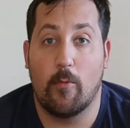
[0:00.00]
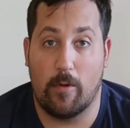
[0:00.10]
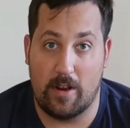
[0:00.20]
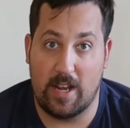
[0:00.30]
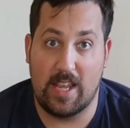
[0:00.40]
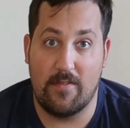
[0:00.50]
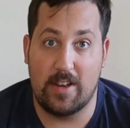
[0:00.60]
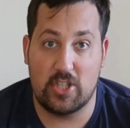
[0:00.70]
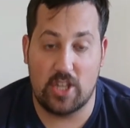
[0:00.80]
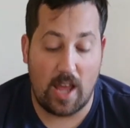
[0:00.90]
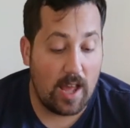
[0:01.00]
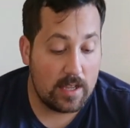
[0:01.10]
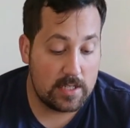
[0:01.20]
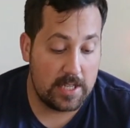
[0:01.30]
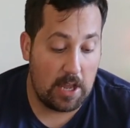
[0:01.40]
We're gonna give it a
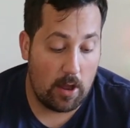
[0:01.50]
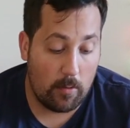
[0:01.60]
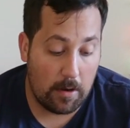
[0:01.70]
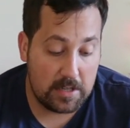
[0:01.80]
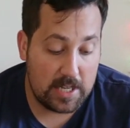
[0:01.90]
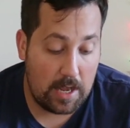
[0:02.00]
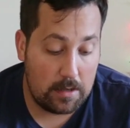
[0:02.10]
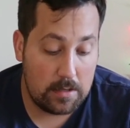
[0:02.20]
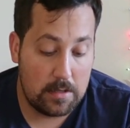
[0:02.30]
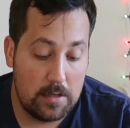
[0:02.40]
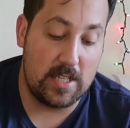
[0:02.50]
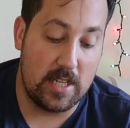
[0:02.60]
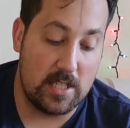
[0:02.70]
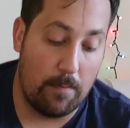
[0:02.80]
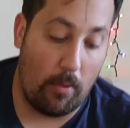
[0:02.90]
shot, see how it works out. This is the